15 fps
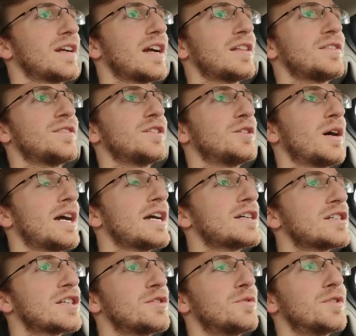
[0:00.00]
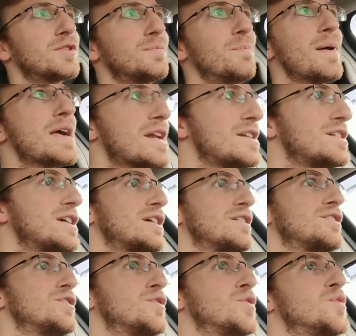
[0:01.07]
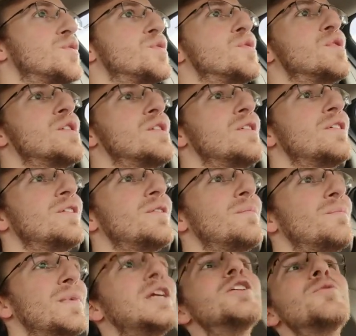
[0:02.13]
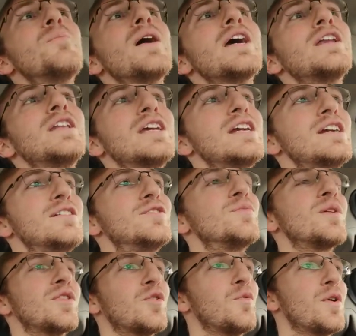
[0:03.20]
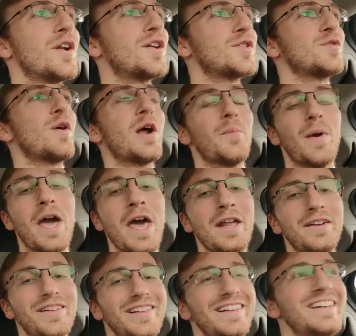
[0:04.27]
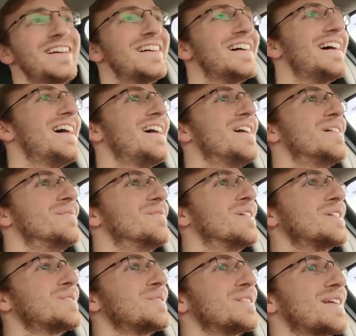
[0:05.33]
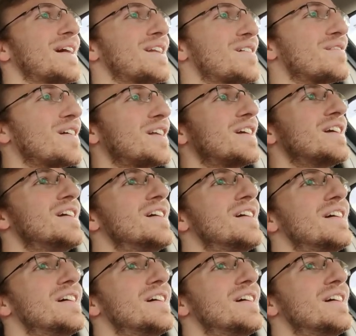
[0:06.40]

And so I actually was managing to meet my needs with a 100 watt panel, which was kind of funny,